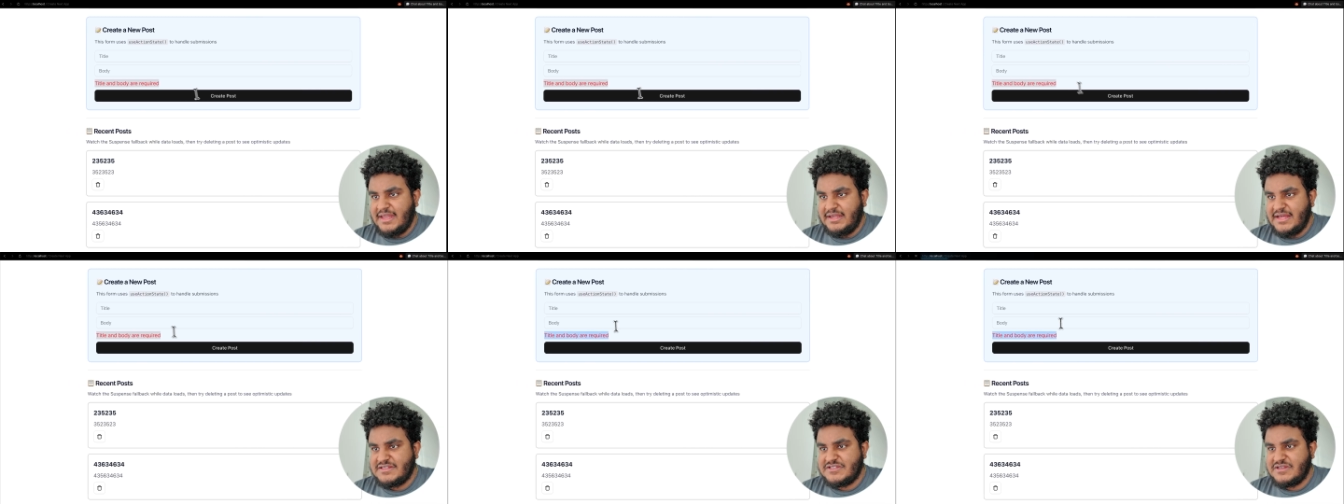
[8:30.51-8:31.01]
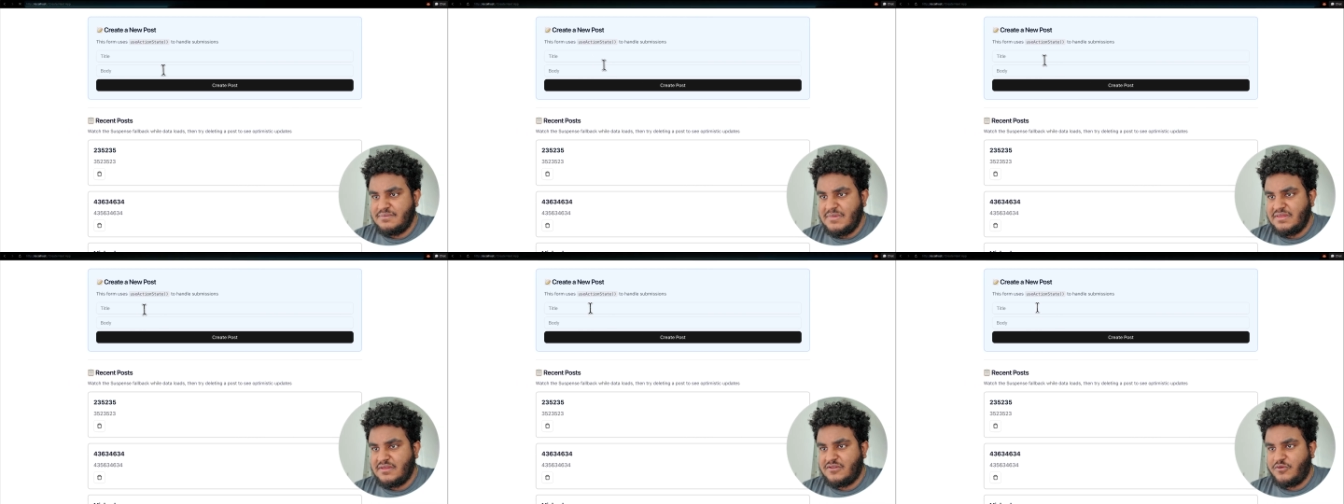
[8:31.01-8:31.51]
and let's
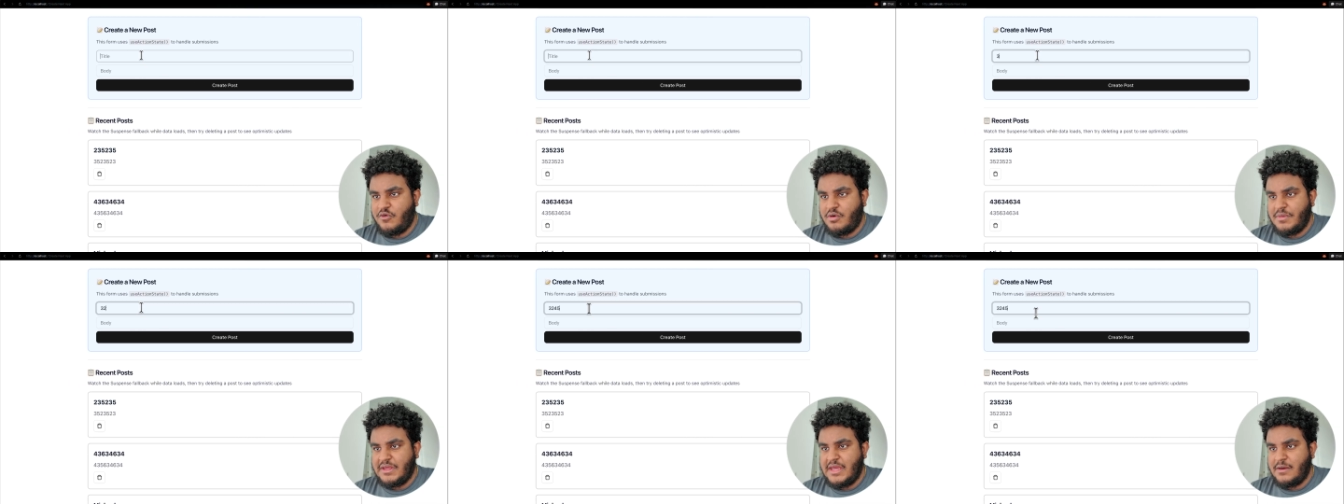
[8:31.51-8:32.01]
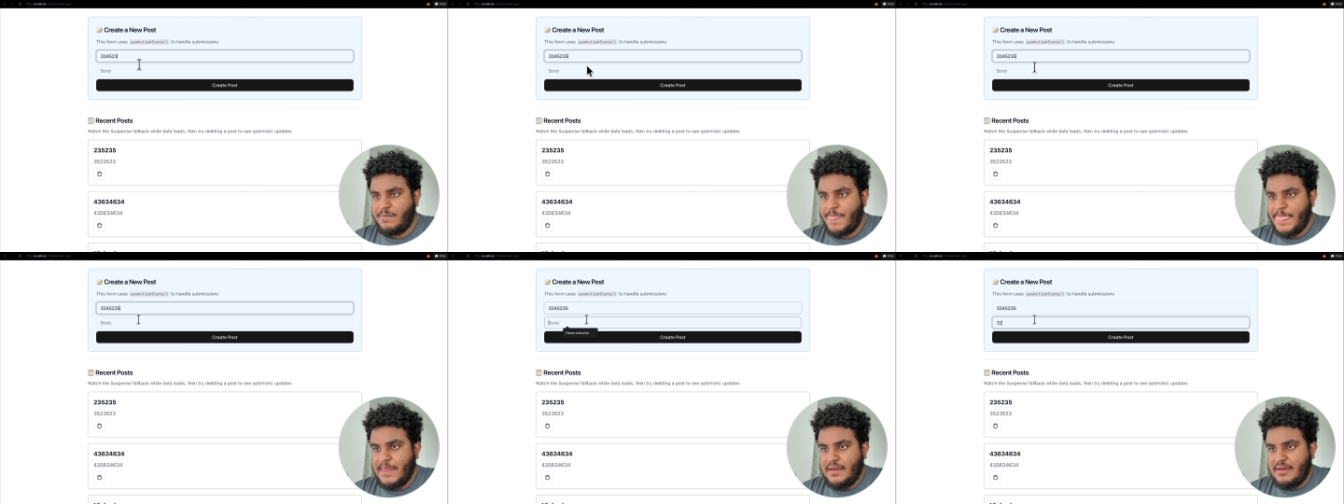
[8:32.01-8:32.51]
submit this form again.
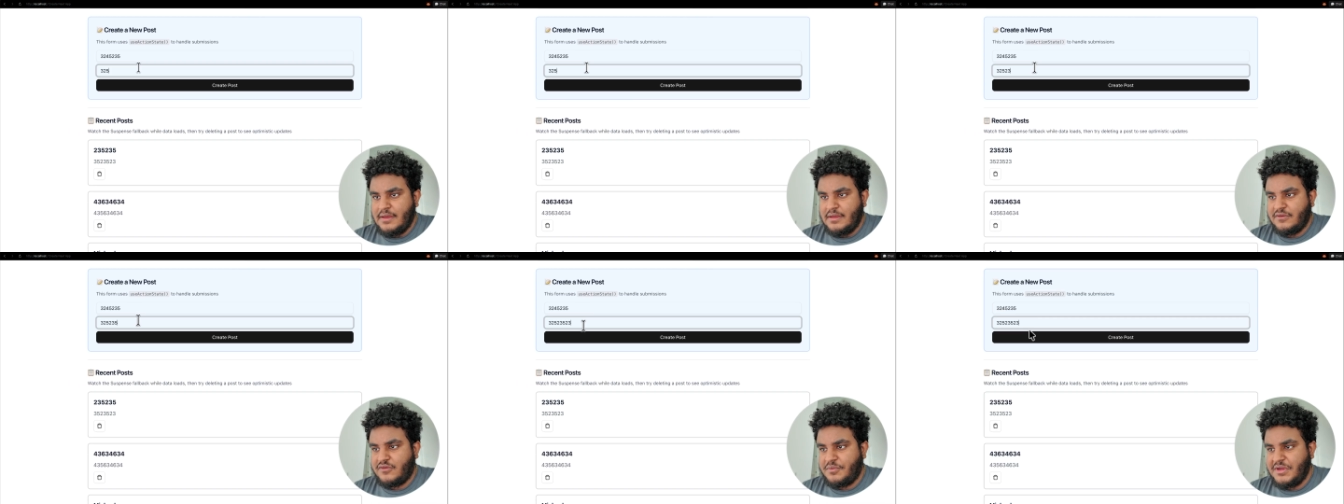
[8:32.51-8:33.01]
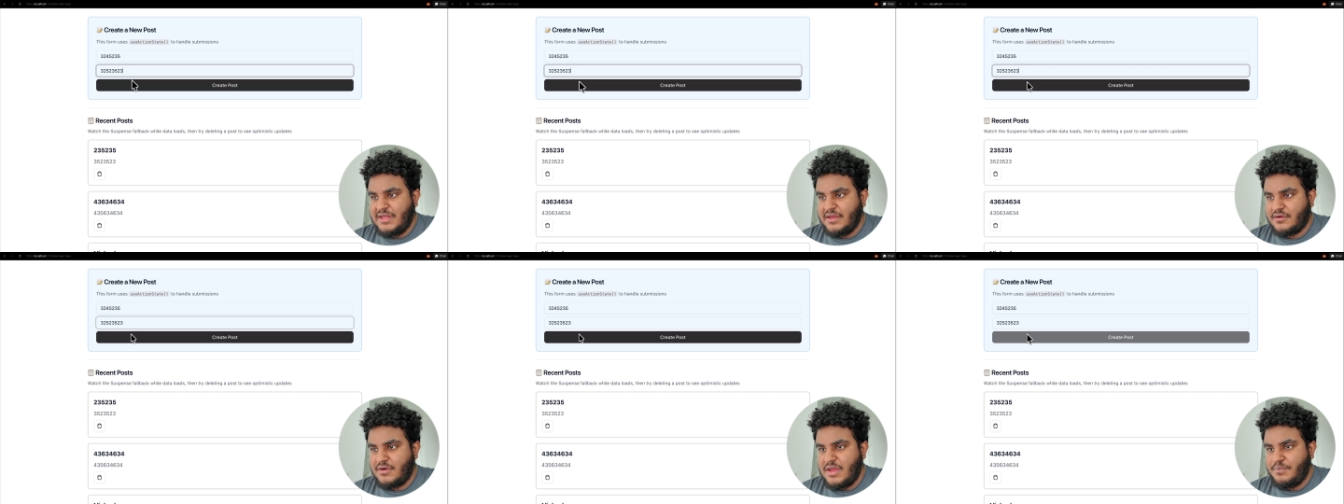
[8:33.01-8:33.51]
So I'm going to
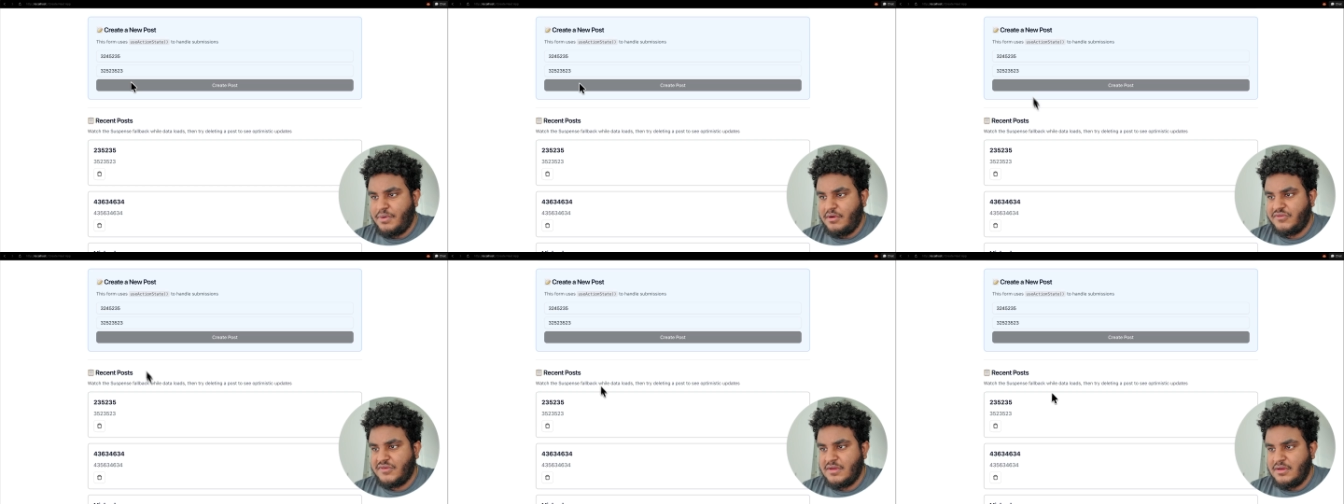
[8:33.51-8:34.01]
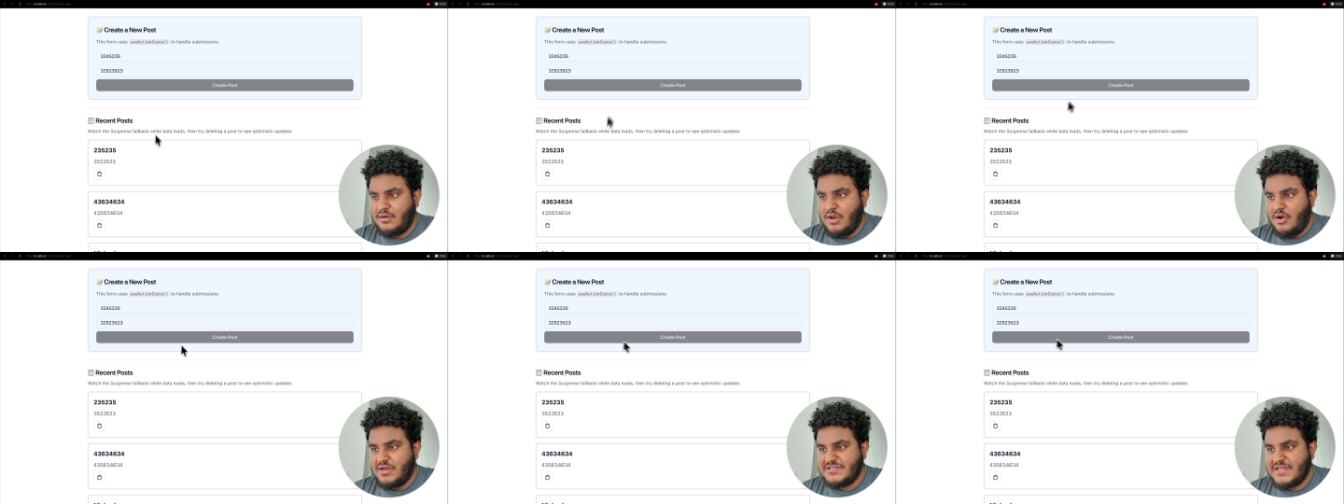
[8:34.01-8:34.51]
hit create post.
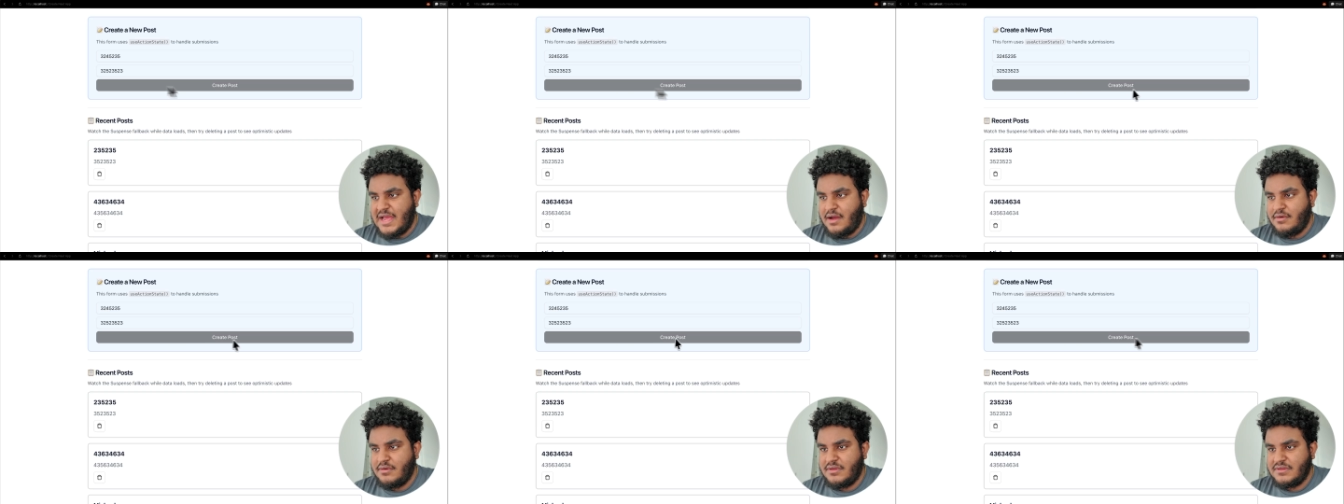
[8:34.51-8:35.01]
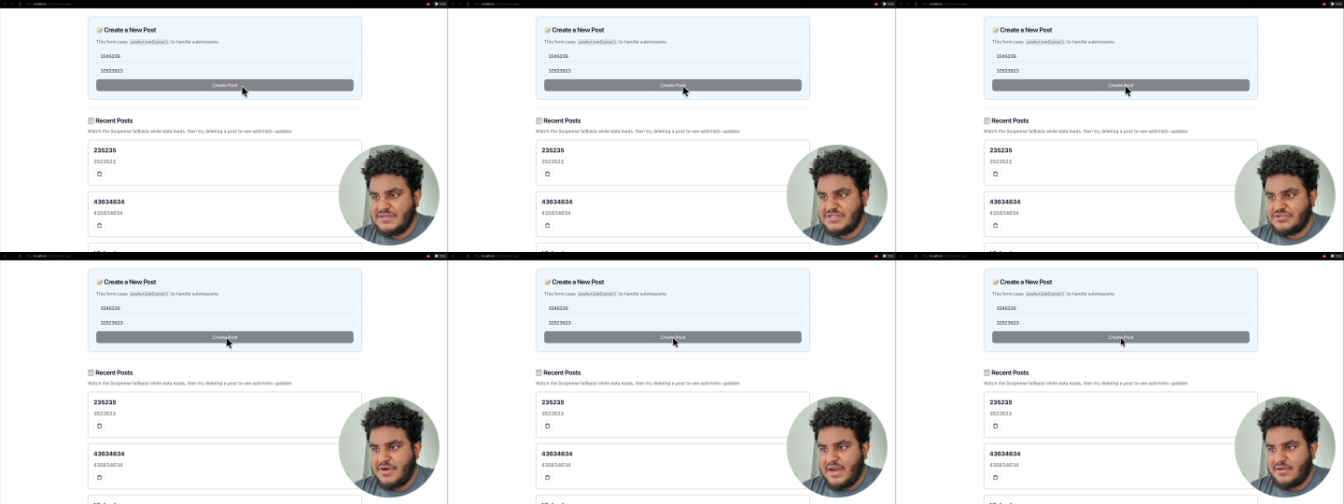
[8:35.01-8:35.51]
Notice how this
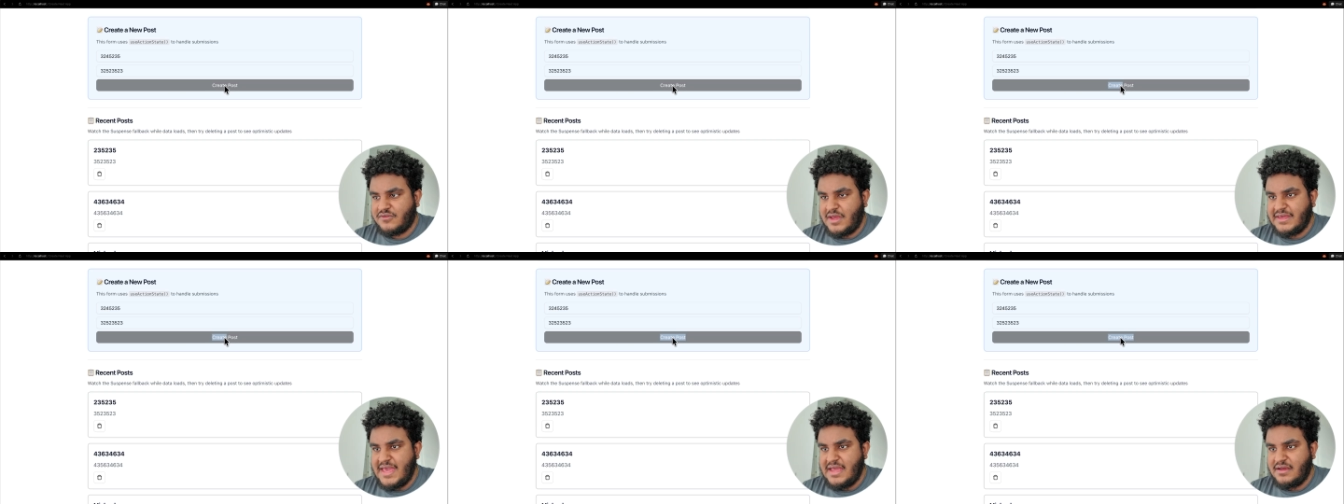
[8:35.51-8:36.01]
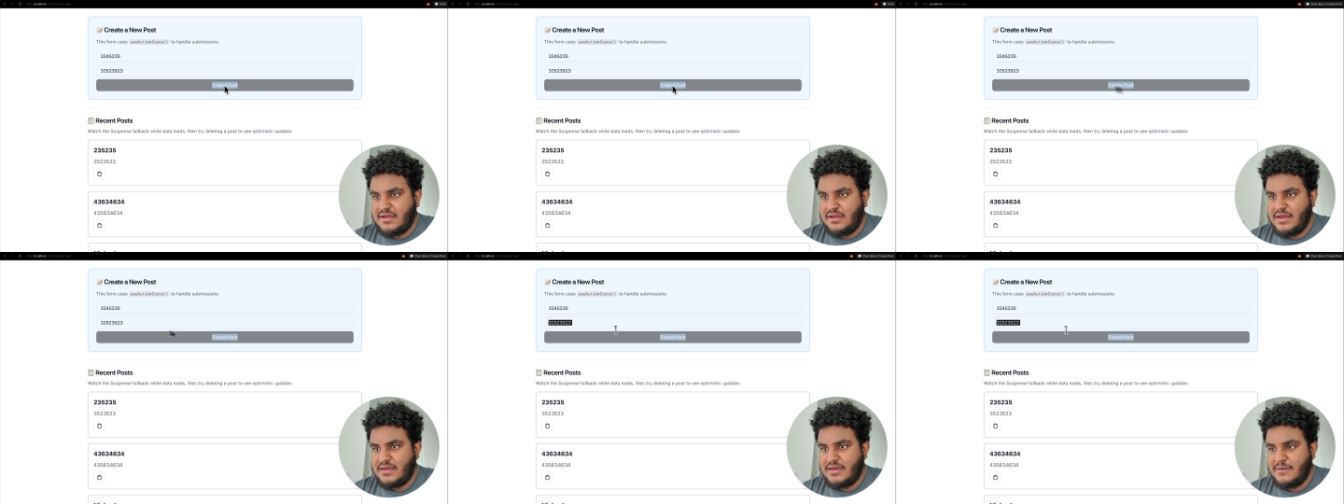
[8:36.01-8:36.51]
is grayed out. So I can't
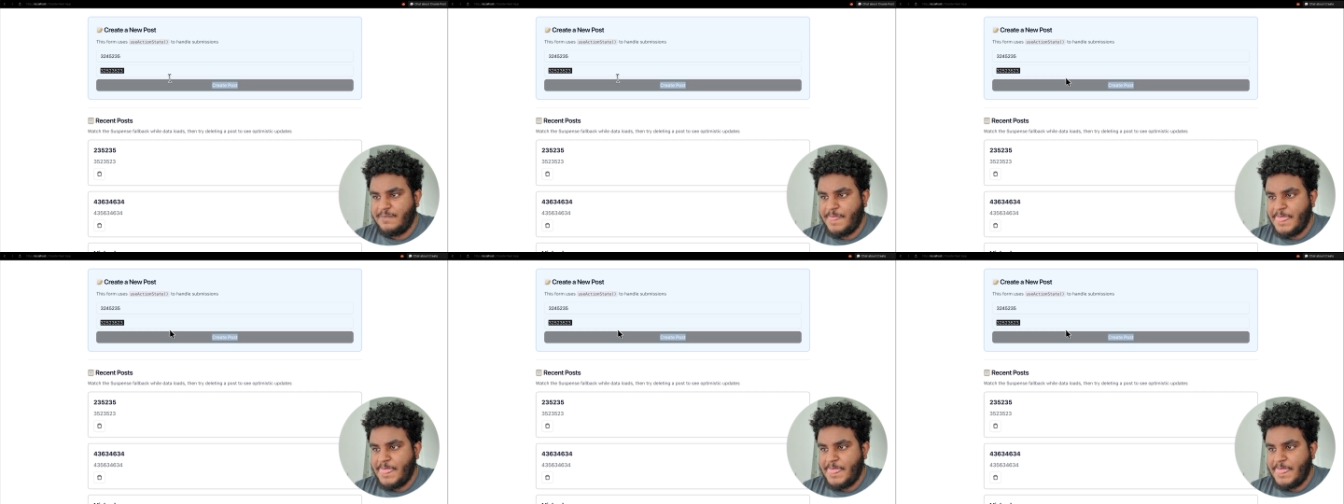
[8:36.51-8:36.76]
click.